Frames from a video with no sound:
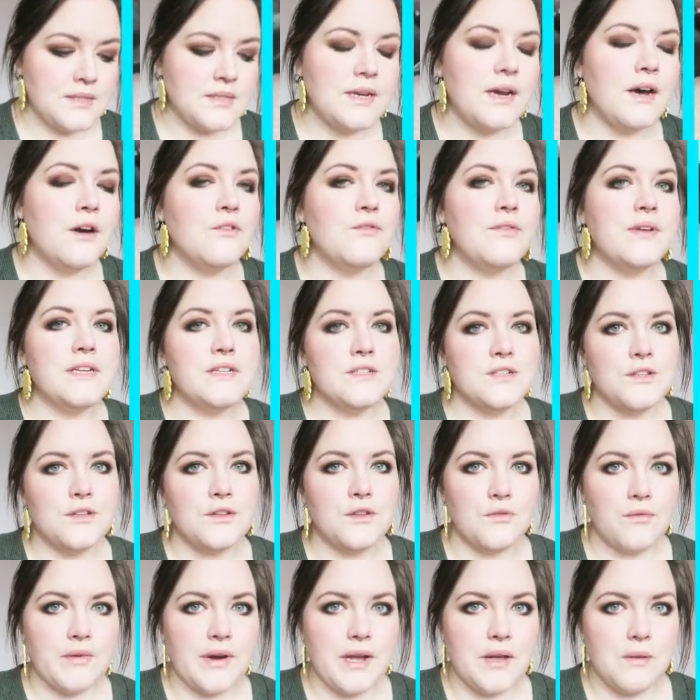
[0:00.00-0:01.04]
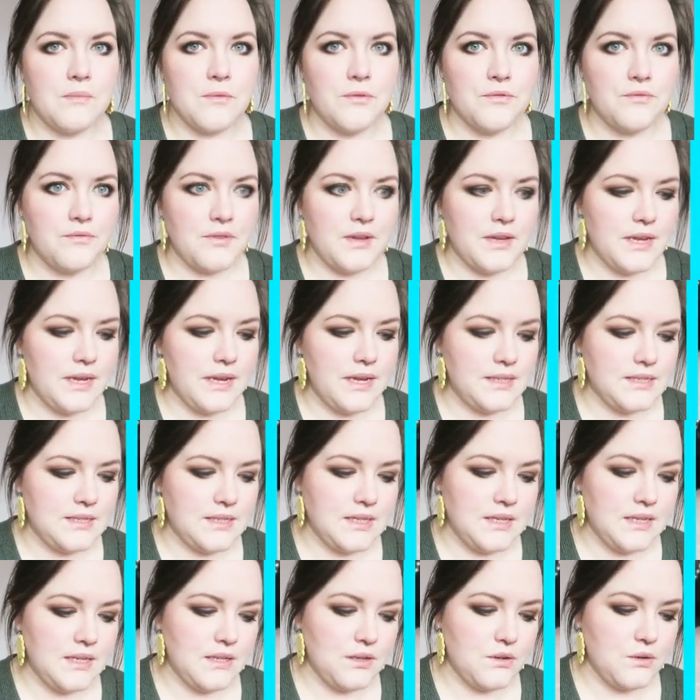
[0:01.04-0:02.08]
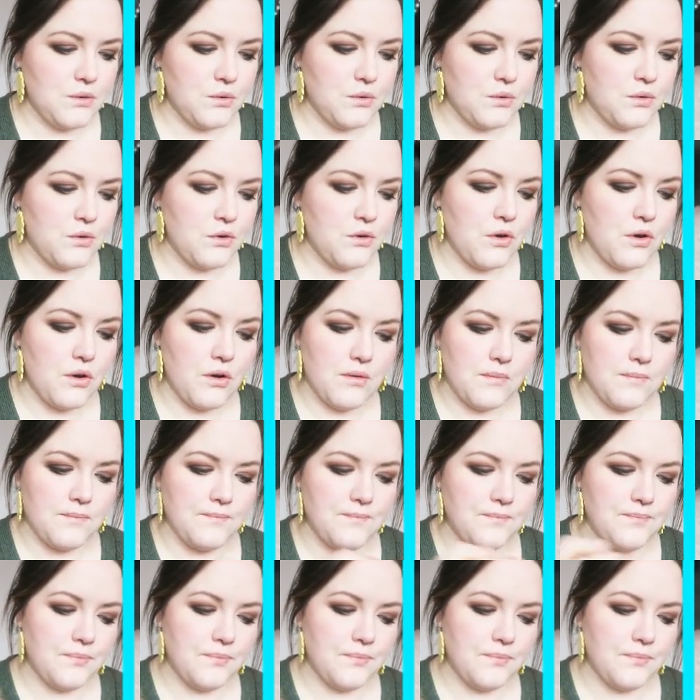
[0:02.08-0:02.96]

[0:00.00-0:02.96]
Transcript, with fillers: delve into the realm of VAT or not